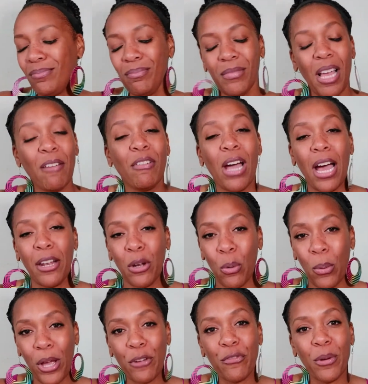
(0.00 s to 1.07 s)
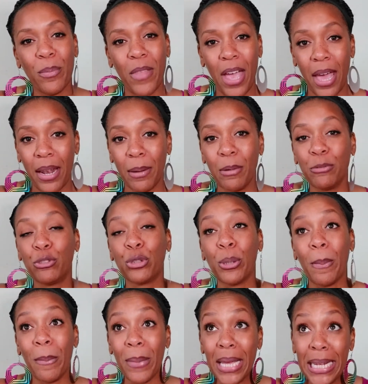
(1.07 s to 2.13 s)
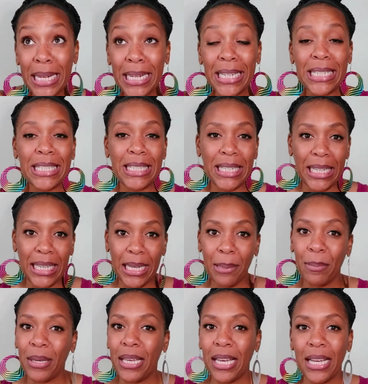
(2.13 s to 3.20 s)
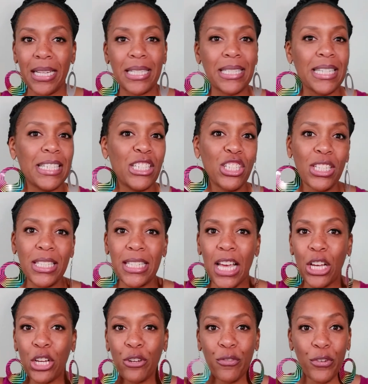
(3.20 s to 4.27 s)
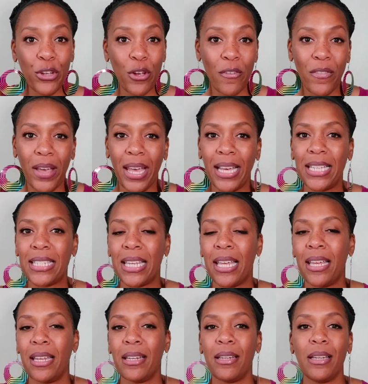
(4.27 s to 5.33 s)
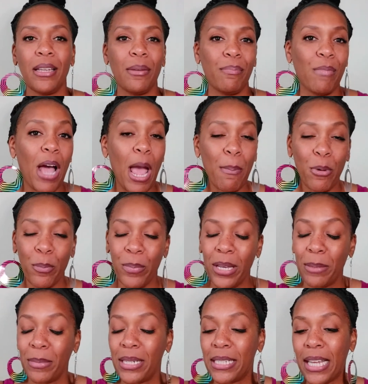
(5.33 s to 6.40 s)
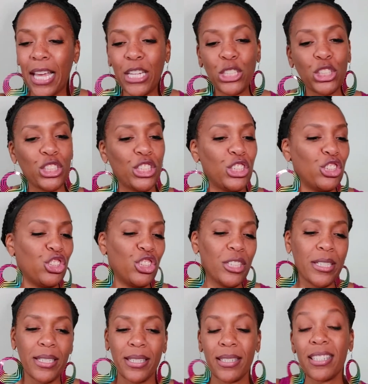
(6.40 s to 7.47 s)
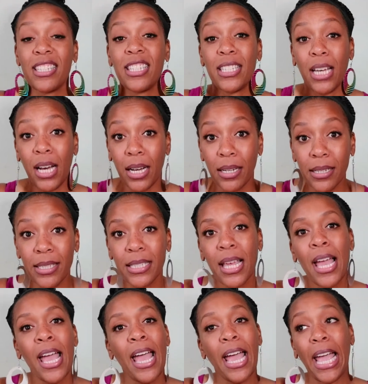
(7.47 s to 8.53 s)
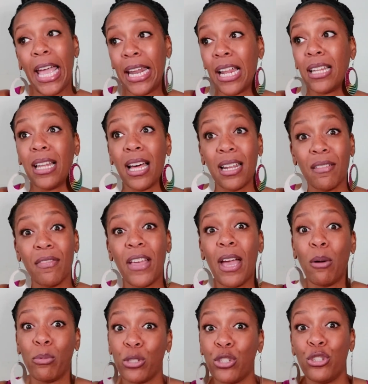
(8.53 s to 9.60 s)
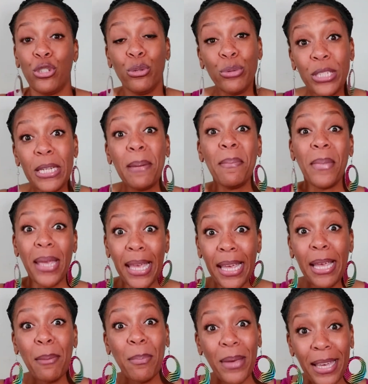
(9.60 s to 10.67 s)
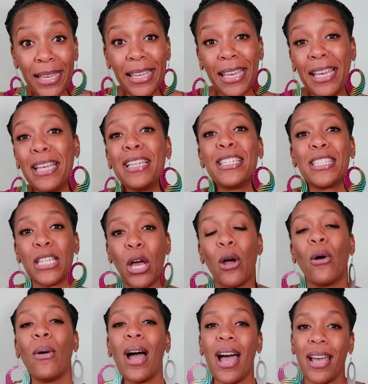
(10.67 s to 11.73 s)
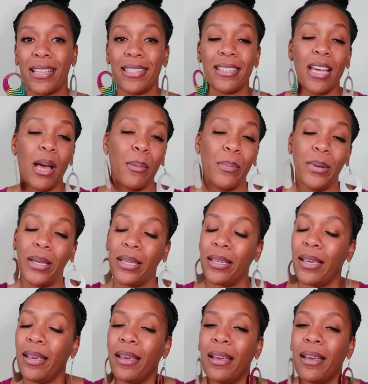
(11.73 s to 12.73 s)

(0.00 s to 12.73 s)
I've gotten away from that tremendously because it's just not good for your face, and hyperpigmentation just sucks. And a lot of that was due to me picking. So I stopped picking